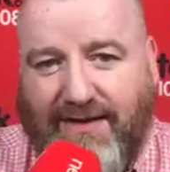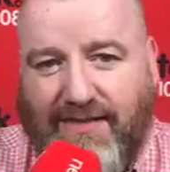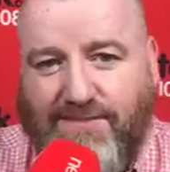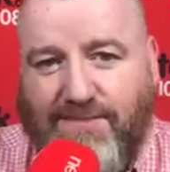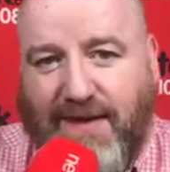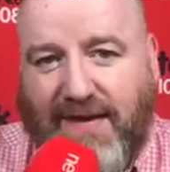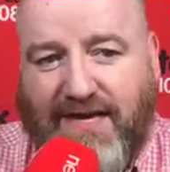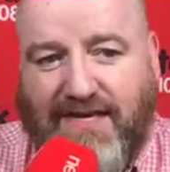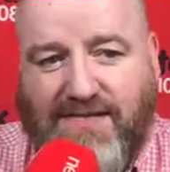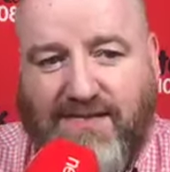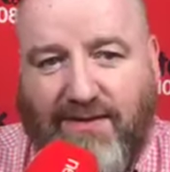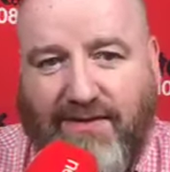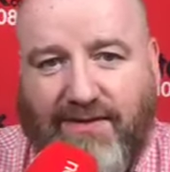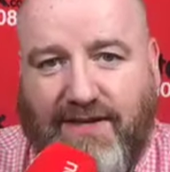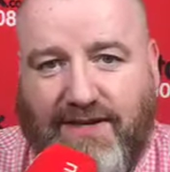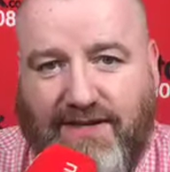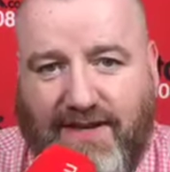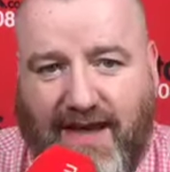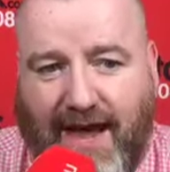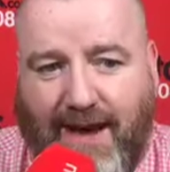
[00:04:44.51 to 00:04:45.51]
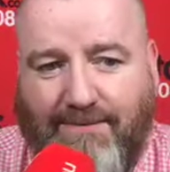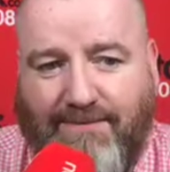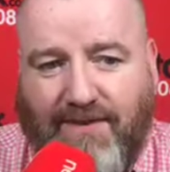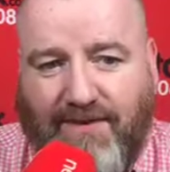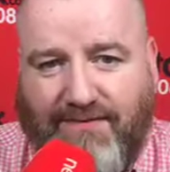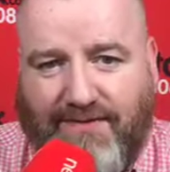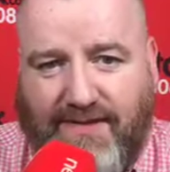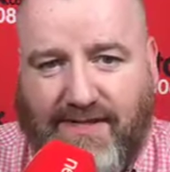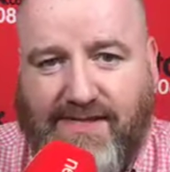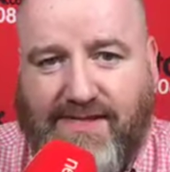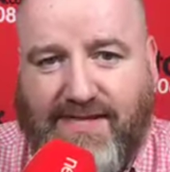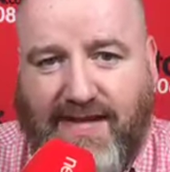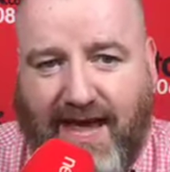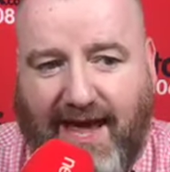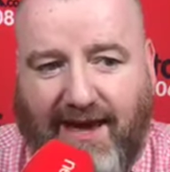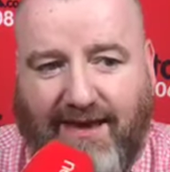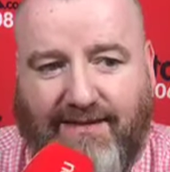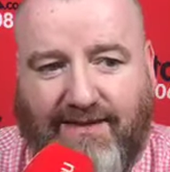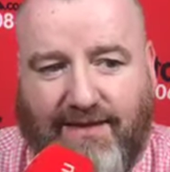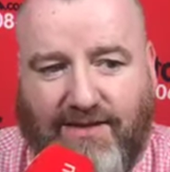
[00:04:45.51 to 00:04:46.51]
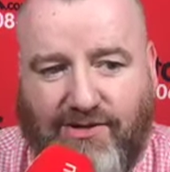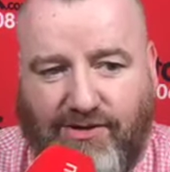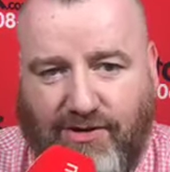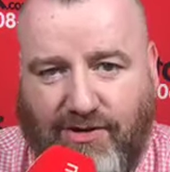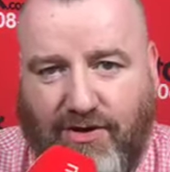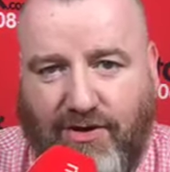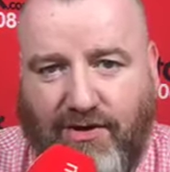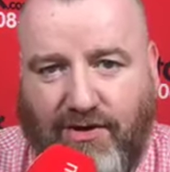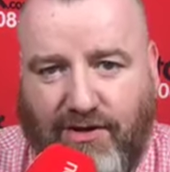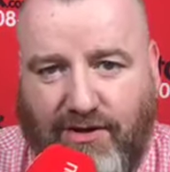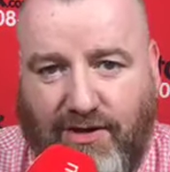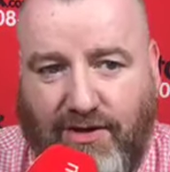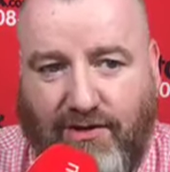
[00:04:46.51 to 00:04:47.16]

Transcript: is based on the depth of the steak that you're cooking.